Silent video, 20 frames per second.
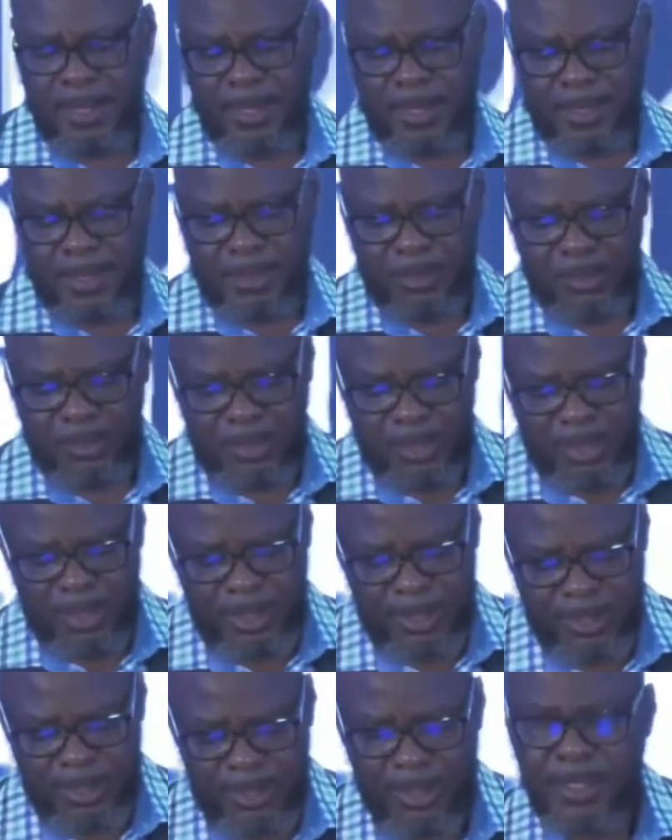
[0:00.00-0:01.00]
You
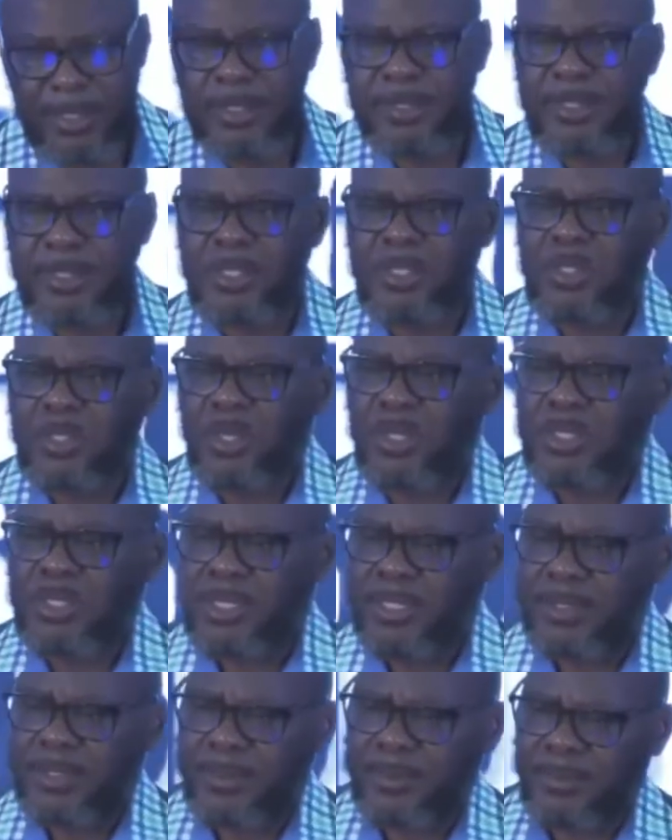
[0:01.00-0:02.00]
see, in this church,
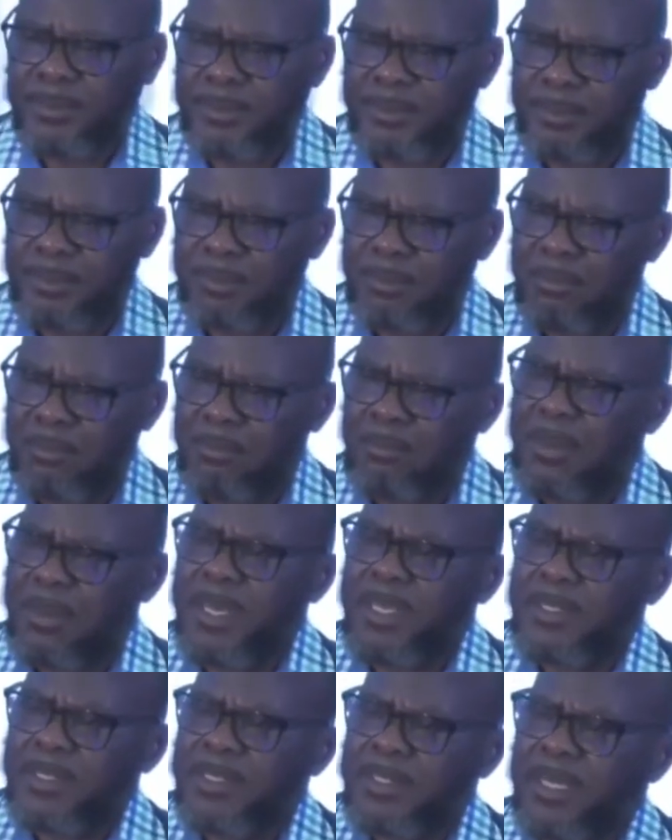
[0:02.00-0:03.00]
many
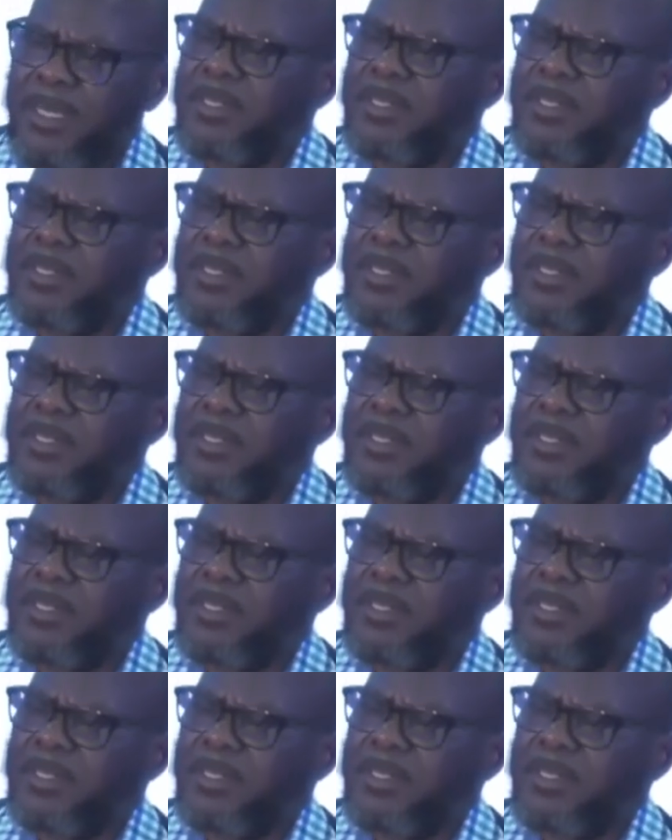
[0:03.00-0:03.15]
things have